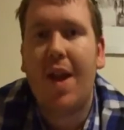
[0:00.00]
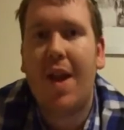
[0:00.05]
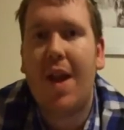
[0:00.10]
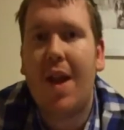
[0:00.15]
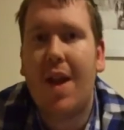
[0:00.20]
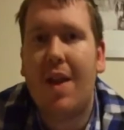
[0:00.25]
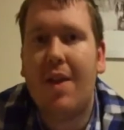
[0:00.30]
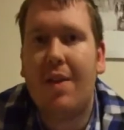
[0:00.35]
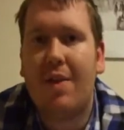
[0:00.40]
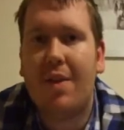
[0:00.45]

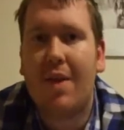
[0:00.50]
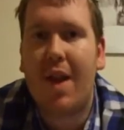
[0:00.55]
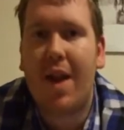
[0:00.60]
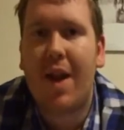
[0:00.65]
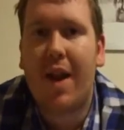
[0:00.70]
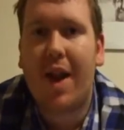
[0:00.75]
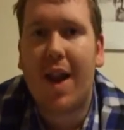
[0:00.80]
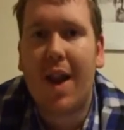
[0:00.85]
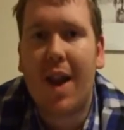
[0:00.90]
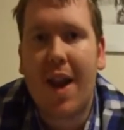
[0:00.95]
is
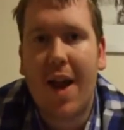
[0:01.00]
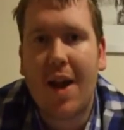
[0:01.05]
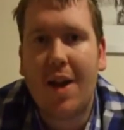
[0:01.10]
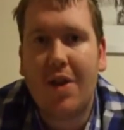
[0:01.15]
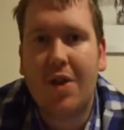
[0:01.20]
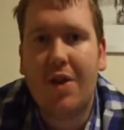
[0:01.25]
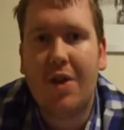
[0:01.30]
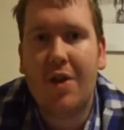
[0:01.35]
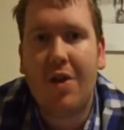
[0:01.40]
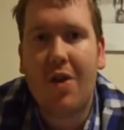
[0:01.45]
a
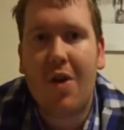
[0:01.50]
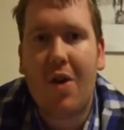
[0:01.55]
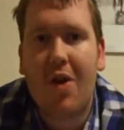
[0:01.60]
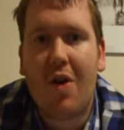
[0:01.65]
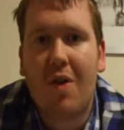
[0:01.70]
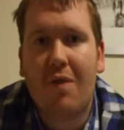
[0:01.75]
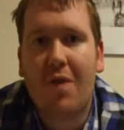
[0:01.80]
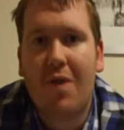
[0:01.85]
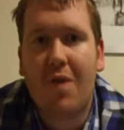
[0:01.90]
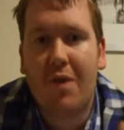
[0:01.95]
collection
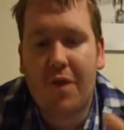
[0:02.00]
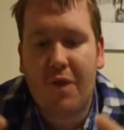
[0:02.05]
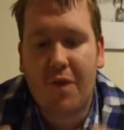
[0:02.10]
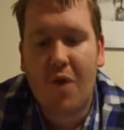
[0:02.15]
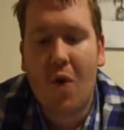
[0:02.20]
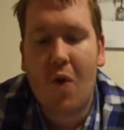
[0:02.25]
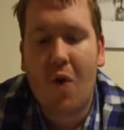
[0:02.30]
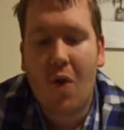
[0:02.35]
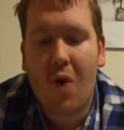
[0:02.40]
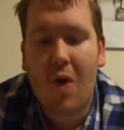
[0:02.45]
of
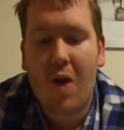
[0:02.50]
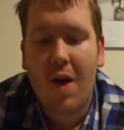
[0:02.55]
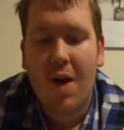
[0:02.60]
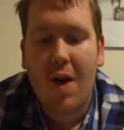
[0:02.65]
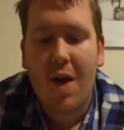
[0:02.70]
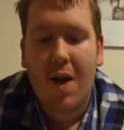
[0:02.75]
four